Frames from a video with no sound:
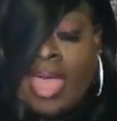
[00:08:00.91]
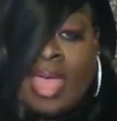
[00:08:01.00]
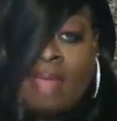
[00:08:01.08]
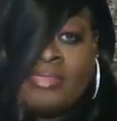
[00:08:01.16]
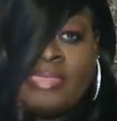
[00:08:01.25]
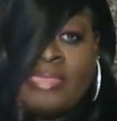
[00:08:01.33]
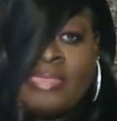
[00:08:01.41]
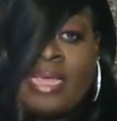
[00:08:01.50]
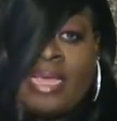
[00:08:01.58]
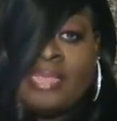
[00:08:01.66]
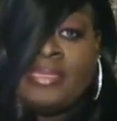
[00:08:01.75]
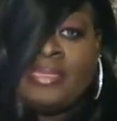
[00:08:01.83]
I'm just
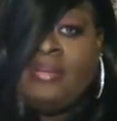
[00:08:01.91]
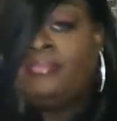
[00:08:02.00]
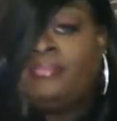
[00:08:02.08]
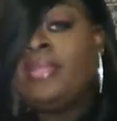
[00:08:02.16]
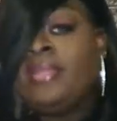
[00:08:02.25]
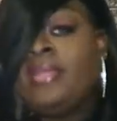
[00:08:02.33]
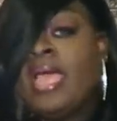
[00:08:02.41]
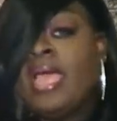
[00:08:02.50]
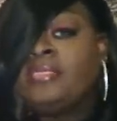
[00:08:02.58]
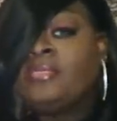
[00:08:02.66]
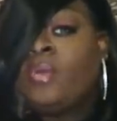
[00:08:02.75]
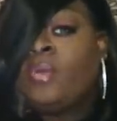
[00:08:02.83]
asking. I
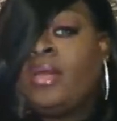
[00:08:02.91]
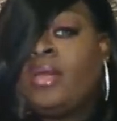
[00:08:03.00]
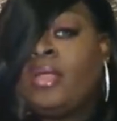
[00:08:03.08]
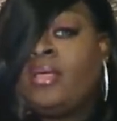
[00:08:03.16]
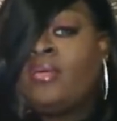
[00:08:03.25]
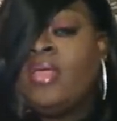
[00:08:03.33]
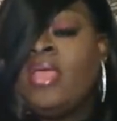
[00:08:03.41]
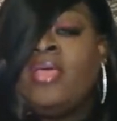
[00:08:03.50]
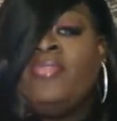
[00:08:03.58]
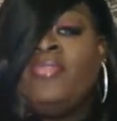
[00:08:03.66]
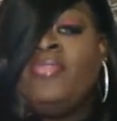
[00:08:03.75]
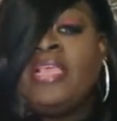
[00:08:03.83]
just want to know.
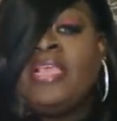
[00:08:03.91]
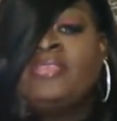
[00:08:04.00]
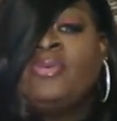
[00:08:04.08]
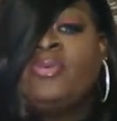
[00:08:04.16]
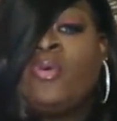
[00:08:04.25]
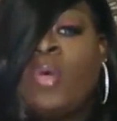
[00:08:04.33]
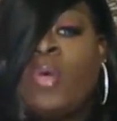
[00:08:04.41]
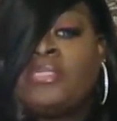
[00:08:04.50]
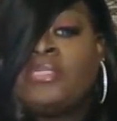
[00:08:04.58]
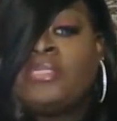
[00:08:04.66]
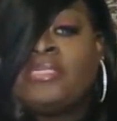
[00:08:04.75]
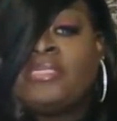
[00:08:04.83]
These are the
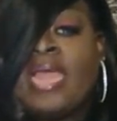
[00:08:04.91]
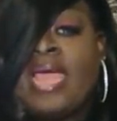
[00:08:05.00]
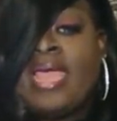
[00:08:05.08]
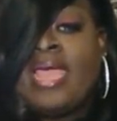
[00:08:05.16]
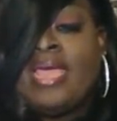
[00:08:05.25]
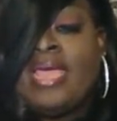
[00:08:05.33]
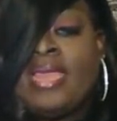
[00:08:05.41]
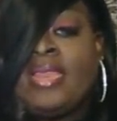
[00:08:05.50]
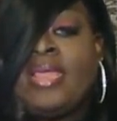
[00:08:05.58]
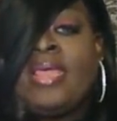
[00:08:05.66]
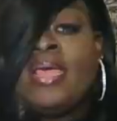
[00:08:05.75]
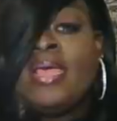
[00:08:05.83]
questions that I had
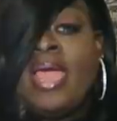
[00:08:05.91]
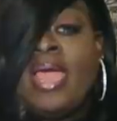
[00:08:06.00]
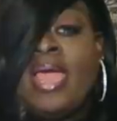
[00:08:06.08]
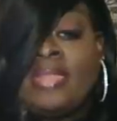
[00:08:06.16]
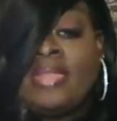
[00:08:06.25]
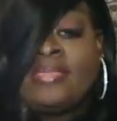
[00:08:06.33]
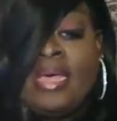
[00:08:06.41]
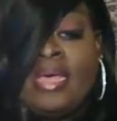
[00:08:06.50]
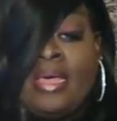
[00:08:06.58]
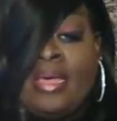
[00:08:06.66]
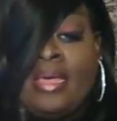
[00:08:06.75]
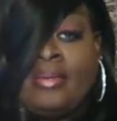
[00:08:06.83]
to,
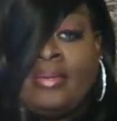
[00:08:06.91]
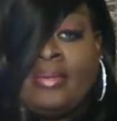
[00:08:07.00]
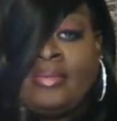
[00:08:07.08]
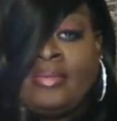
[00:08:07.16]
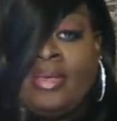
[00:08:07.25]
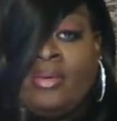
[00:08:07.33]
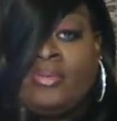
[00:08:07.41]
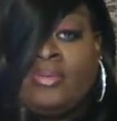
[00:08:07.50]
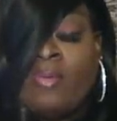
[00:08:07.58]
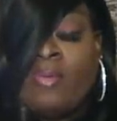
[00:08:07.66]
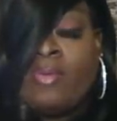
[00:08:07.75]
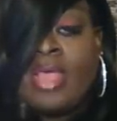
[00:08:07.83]
uh, you know,
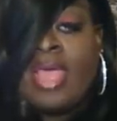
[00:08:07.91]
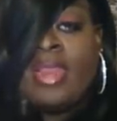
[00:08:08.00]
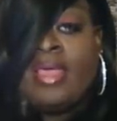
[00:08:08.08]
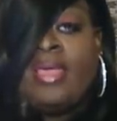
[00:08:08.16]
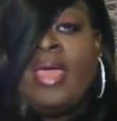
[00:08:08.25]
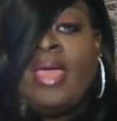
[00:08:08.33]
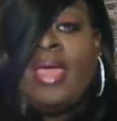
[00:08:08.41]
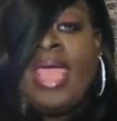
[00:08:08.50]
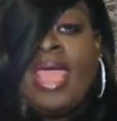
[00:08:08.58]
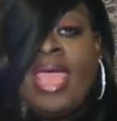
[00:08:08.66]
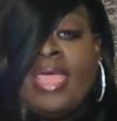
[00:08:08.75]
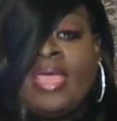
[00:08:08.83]
that were kind of
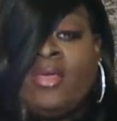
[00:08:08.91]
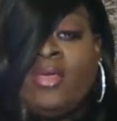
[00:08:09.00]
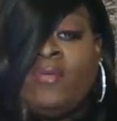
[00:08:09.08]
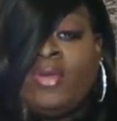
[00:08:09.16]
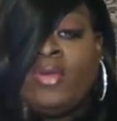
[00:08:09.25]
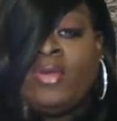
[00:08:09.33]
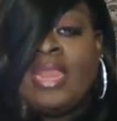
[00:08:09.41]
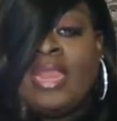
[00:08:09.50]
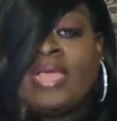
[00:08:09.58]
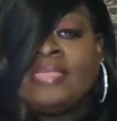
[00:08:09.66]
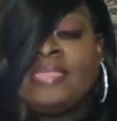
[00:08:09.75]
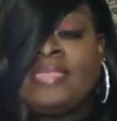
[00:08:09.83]
hanging over. And
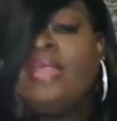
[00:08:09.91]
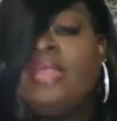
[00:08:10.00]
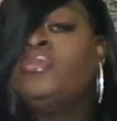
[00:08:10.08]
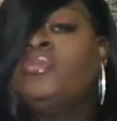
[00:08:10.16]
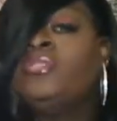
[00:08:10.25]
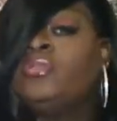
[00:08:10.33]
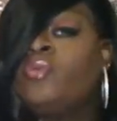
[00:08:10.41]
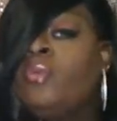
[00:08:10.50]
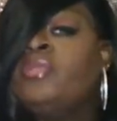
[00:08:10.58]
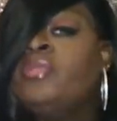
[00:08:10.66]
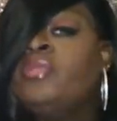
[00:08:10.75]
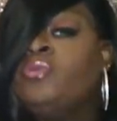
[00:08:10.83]
like I said, it was just going to
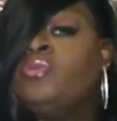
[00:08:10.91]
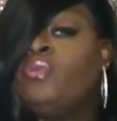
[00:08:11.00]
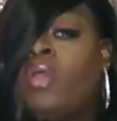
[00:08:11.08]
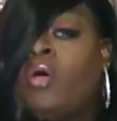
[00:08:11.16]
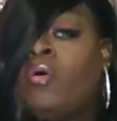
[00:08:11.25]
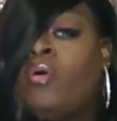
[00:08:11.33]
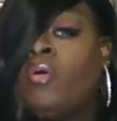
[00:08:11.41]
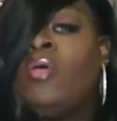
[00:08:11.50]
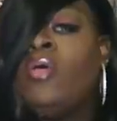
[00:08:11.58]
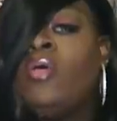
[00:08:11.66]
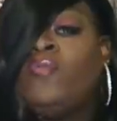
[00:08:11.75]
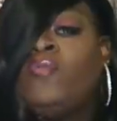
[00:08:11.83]
be too long
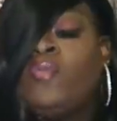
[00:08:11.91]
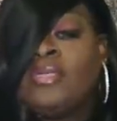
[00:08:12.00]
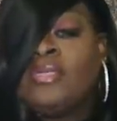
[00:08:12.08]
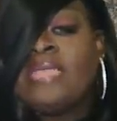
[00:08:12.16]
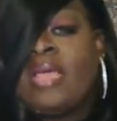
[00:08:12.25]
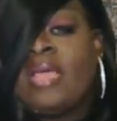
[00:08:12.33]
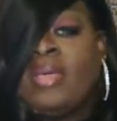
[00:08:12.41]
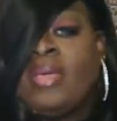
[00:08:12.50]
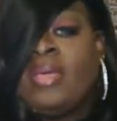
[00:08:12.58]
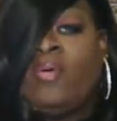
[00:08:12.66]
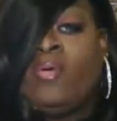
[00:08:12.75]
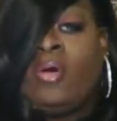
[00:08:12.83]
for a
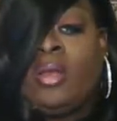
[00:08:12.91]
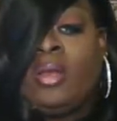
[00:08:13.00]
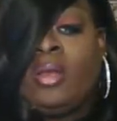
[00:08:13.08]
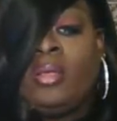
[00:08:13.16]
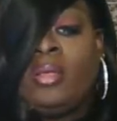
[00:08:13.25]
segment on